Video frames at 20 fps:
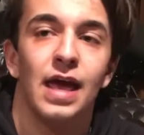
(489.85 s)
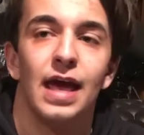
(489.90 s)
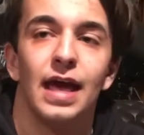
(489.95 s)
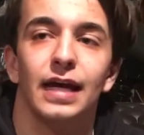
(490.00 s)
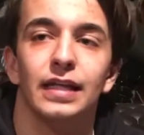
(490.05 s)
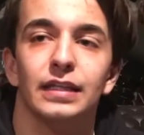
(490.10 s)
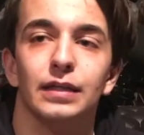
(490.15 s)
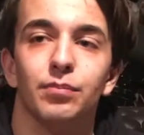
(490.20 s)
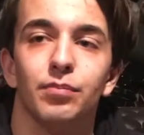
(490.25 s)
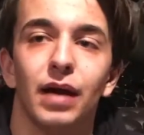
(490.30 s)

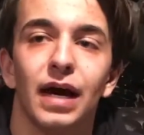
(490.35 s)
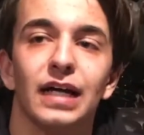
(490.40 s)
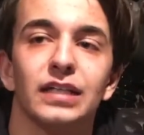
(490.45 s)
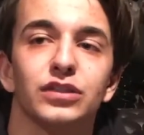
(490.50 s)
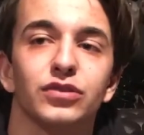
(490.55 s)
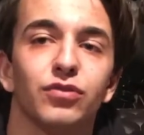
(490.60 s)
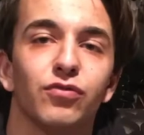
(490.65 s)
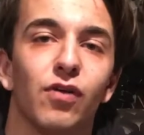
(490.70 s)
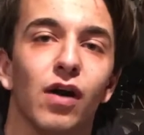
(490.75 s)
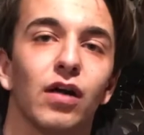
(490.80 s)
And the
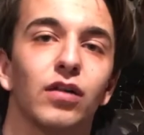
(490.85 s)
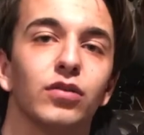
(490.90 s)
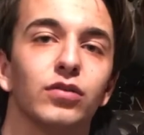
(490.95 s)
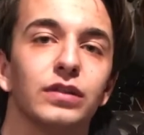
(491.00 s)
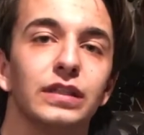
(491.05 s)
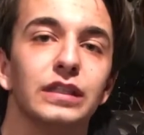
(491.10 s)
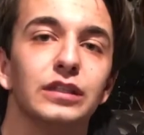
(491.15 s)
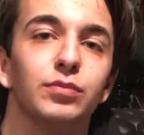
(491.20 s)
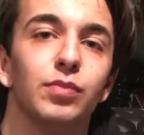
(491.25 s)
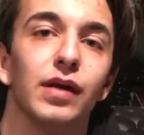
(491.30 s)
bass follow
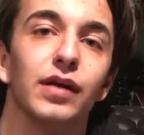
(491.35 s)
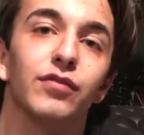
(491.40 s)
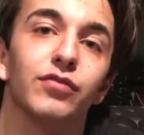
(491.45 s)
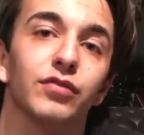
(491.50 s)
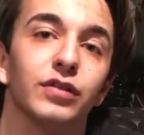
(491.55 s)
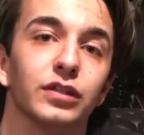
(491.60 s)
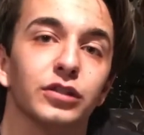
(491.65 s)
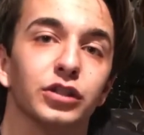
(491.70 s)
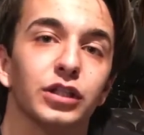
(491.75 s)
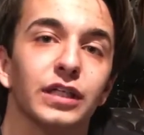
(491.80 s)
these
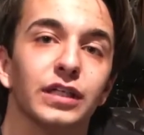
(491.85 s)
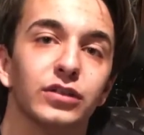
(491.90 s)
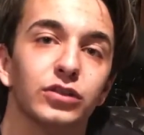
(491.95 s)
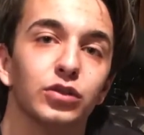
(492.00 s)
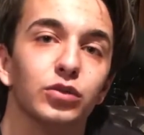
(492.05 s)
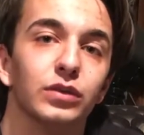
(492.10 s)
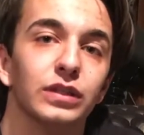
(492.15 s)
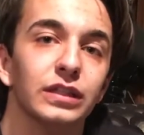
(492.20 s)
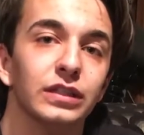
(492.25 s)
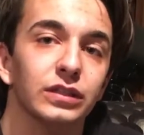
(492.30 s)
baitfish
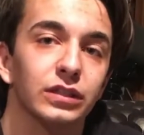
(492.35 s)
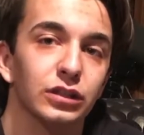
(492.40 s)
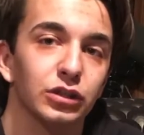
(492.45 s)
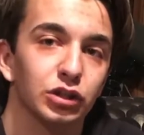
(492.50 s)
into these